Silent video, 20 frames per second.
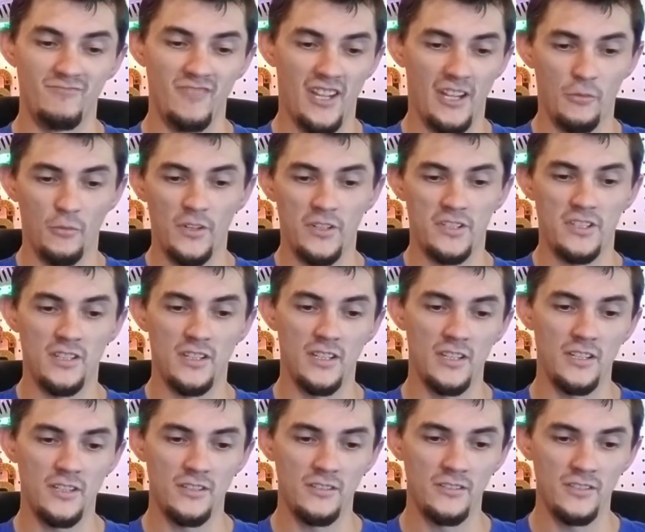went
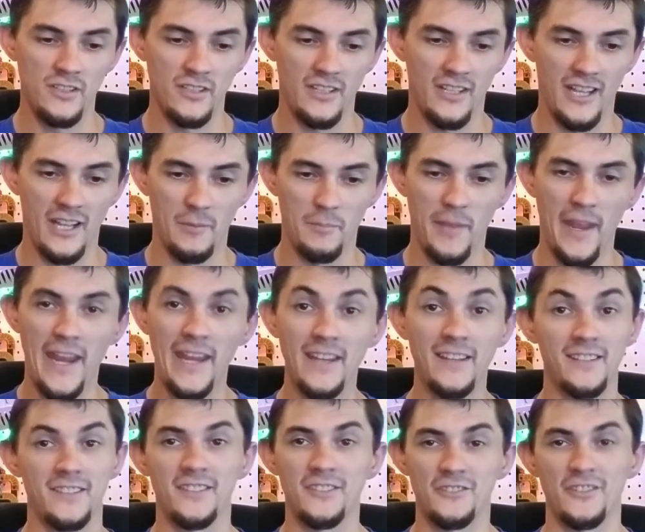slow. I painted
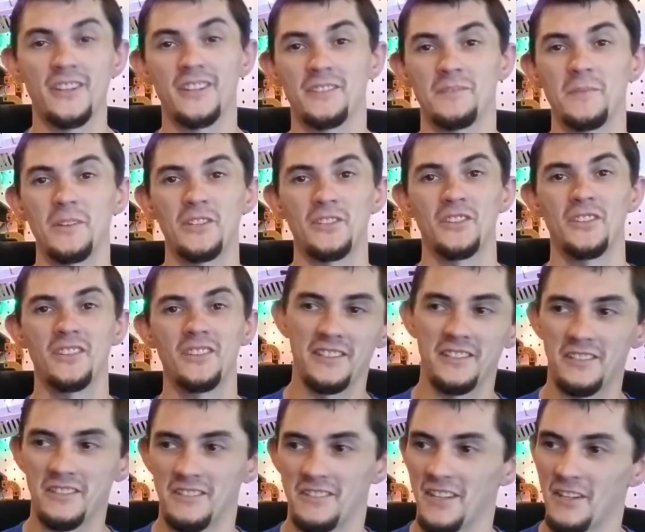the transmission.
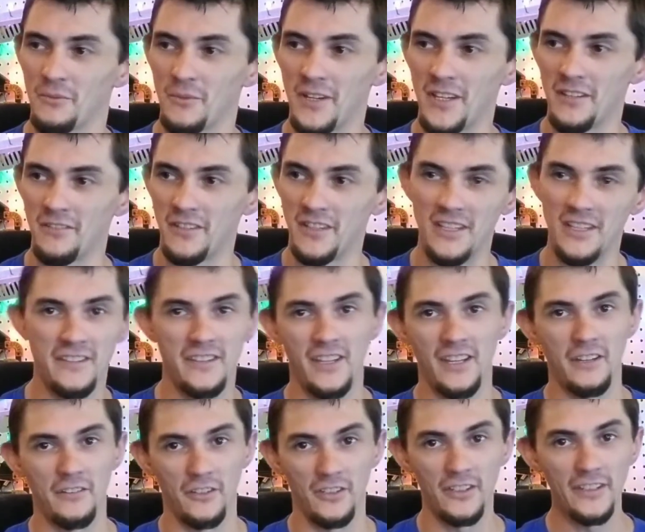That way, if anything
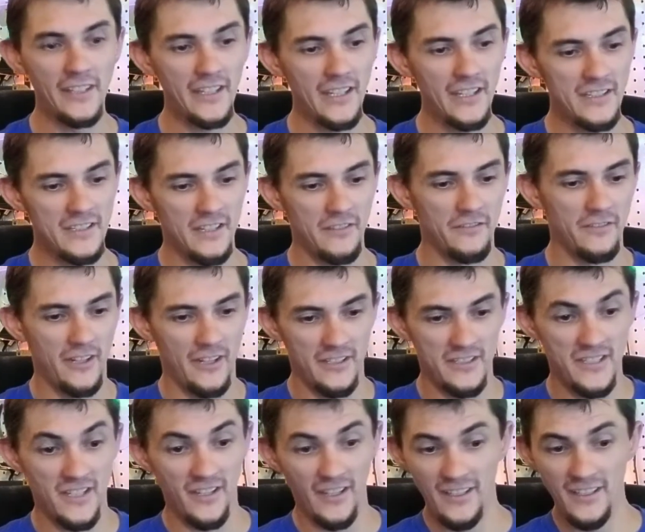ever leaked, if I
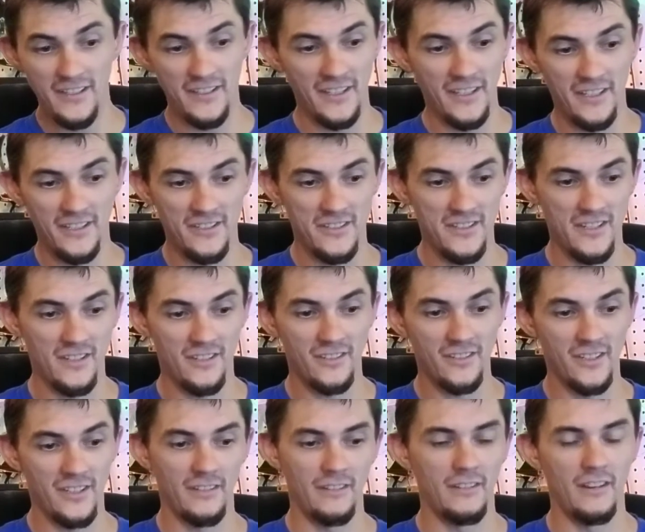saw anything else at all,
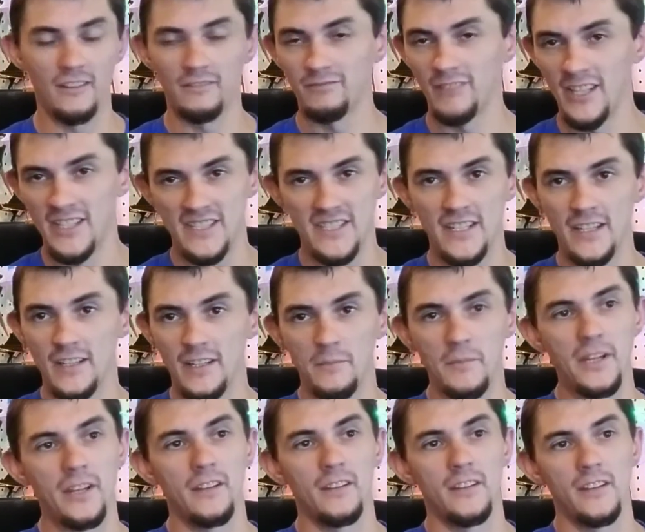then I'd see it
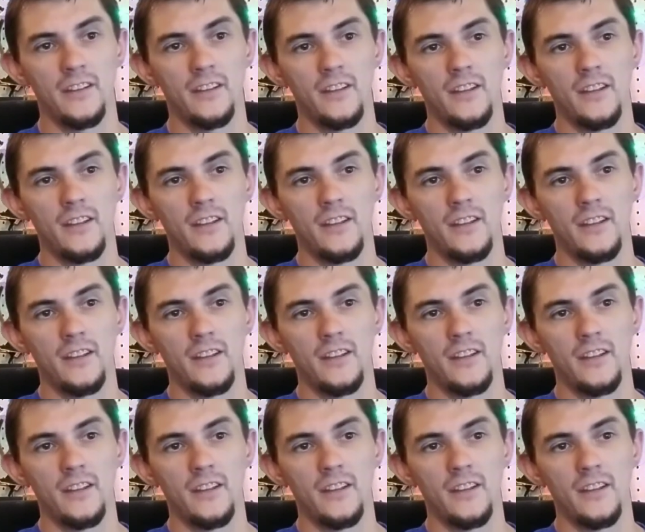immediately.